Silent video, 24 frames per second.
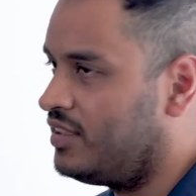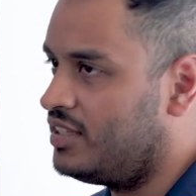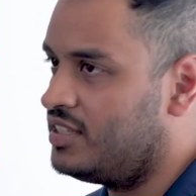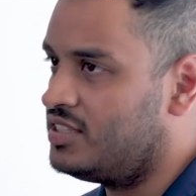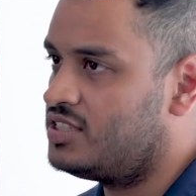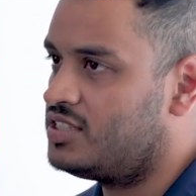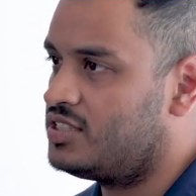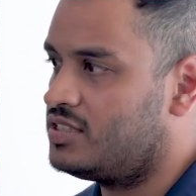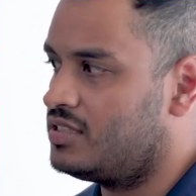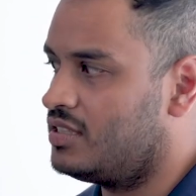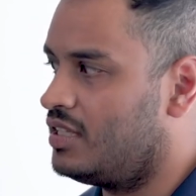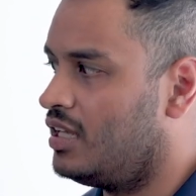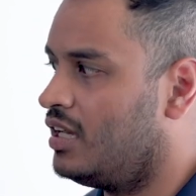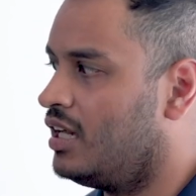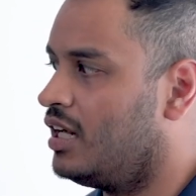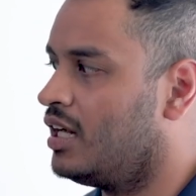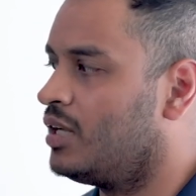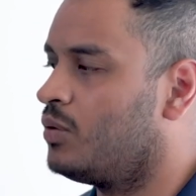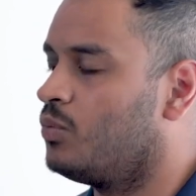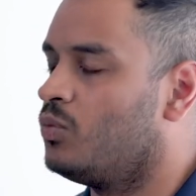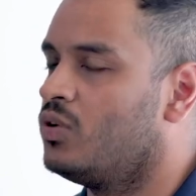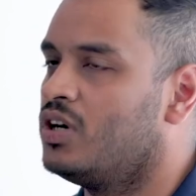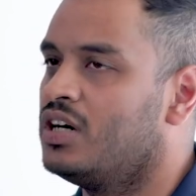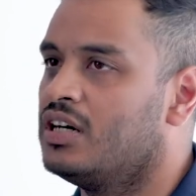this
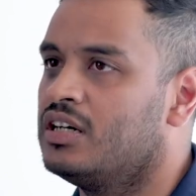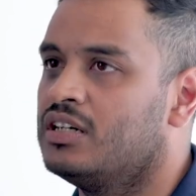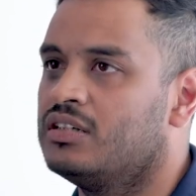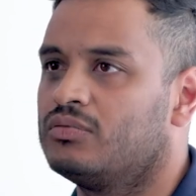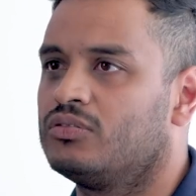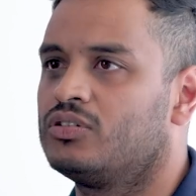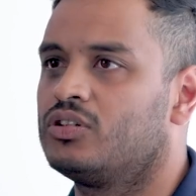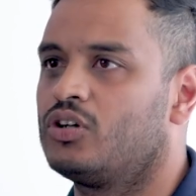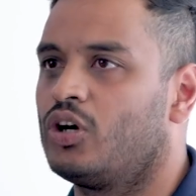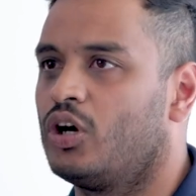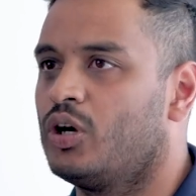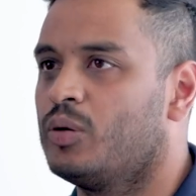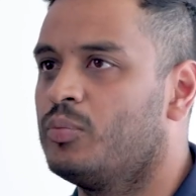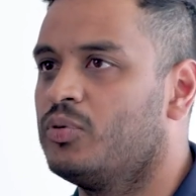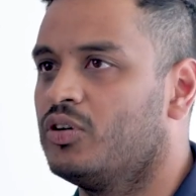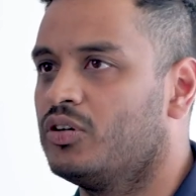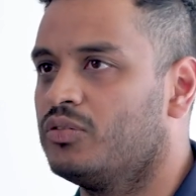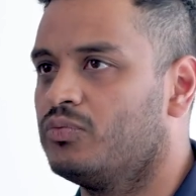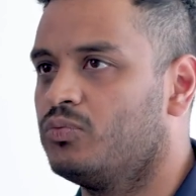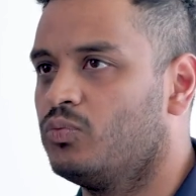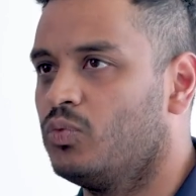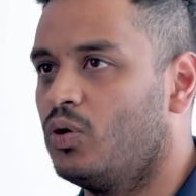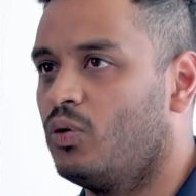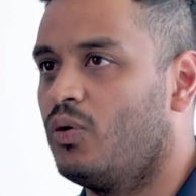Hanwha Cobot
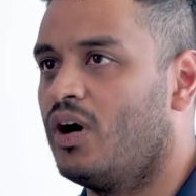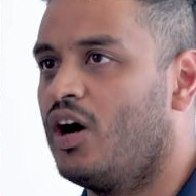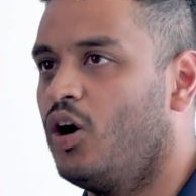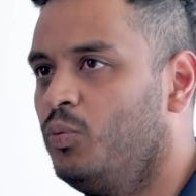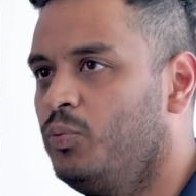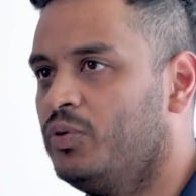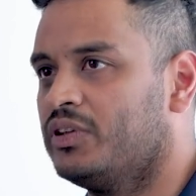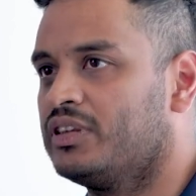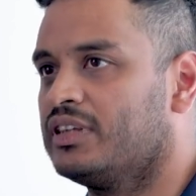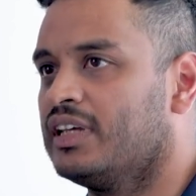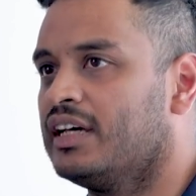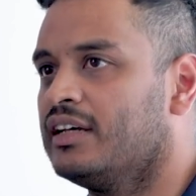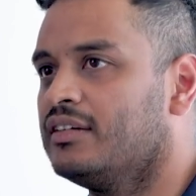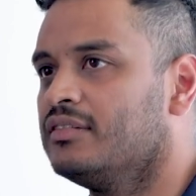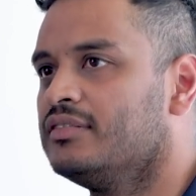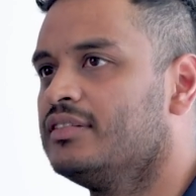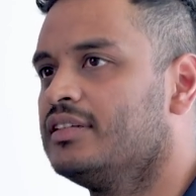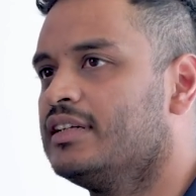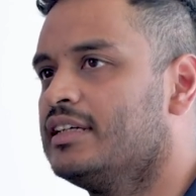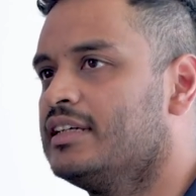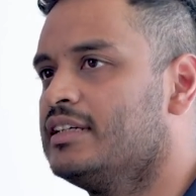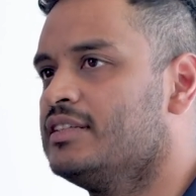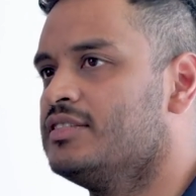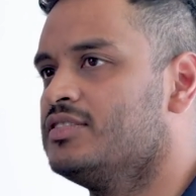will help with that
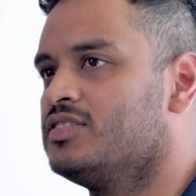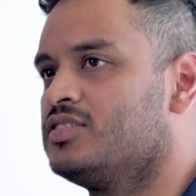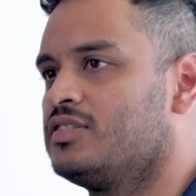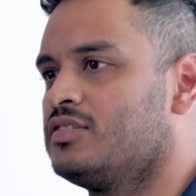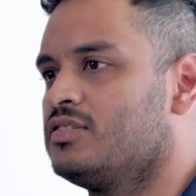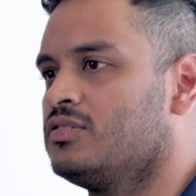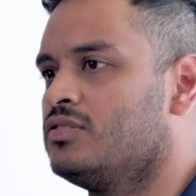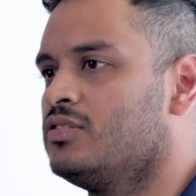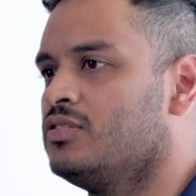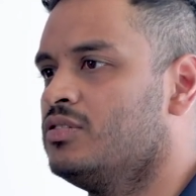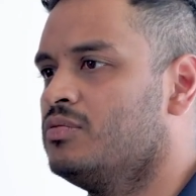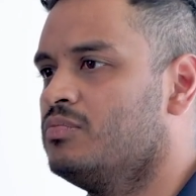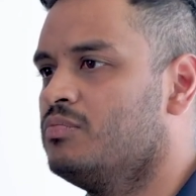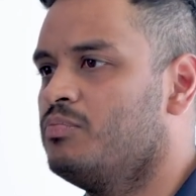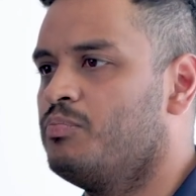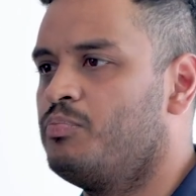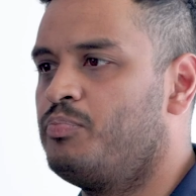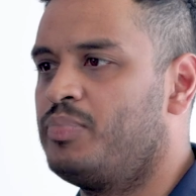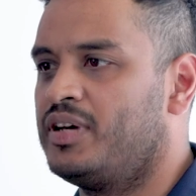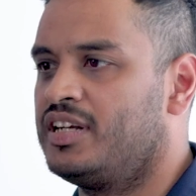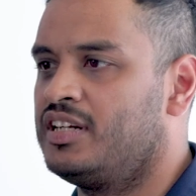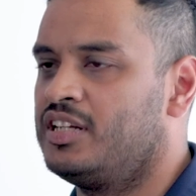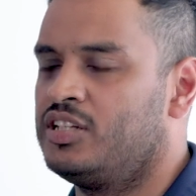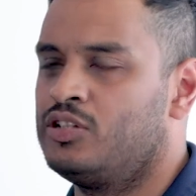is to
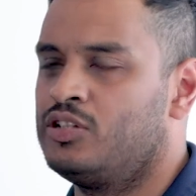better